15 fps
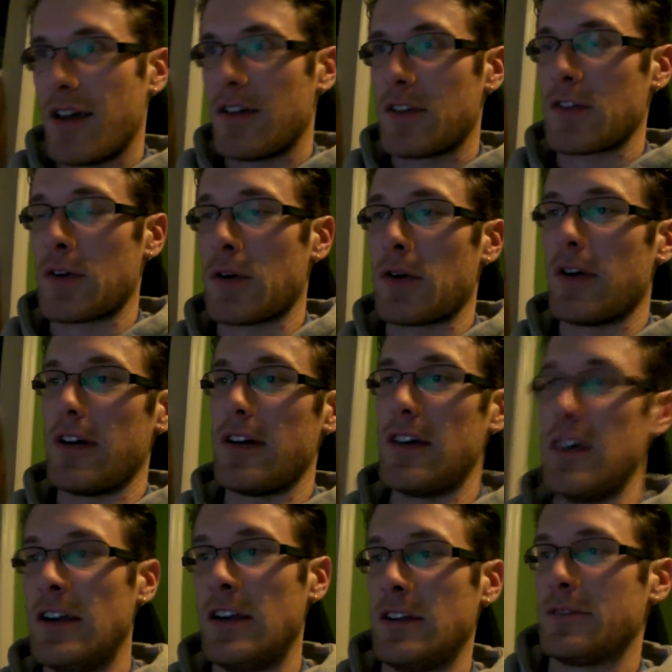So
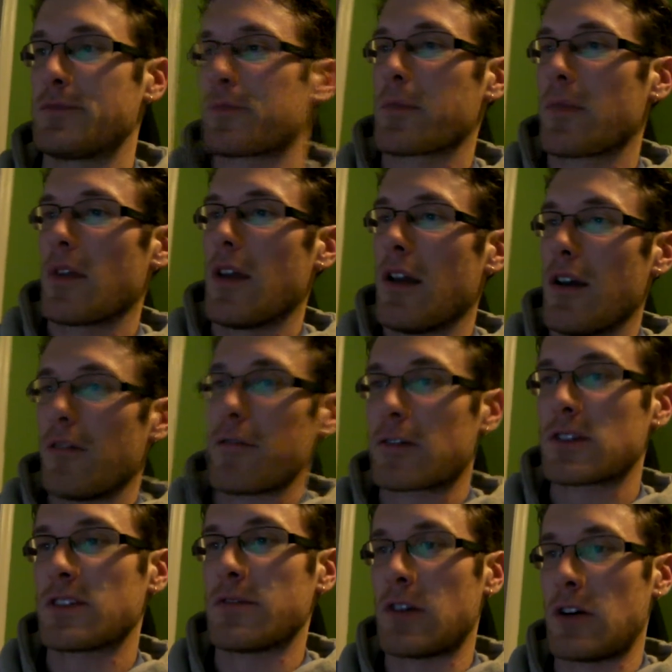
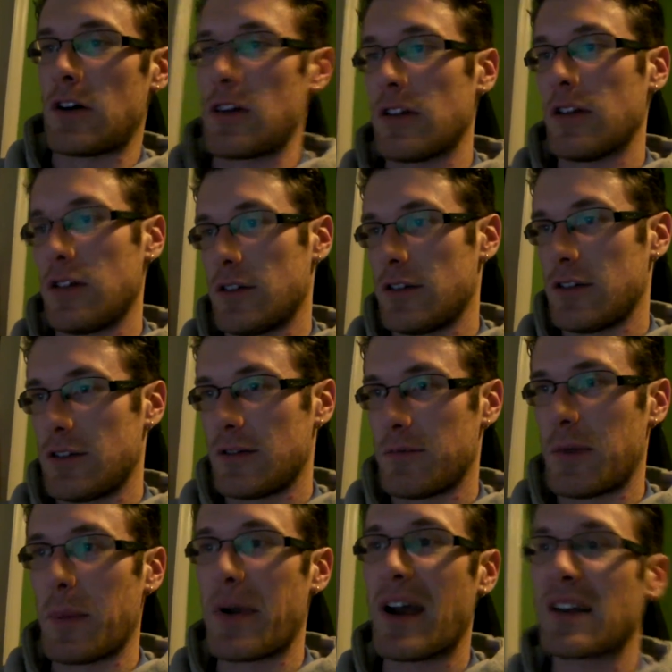first of all,
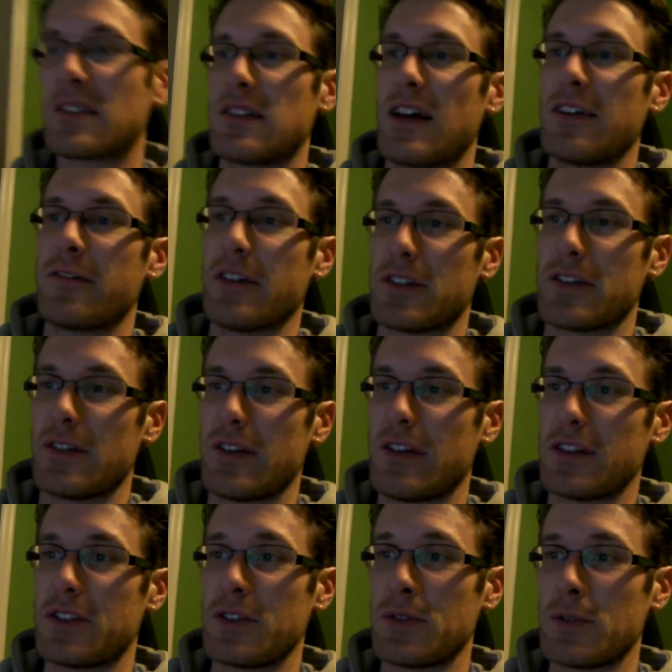my past life
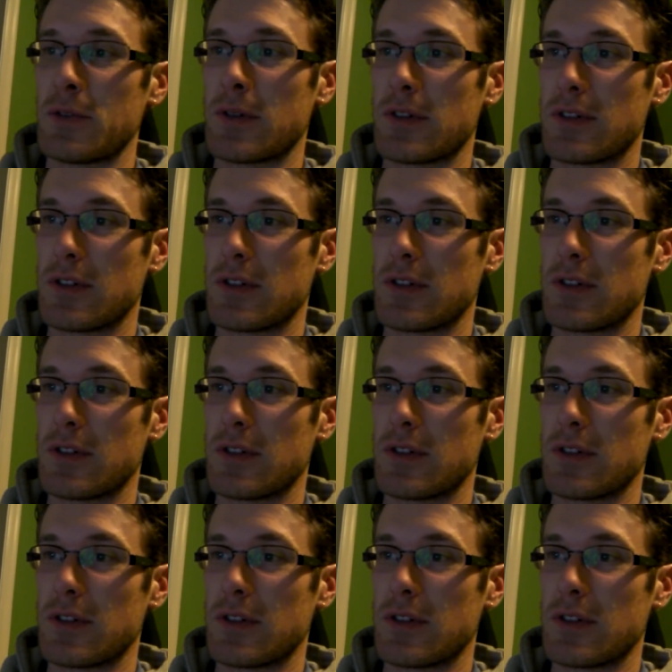issue,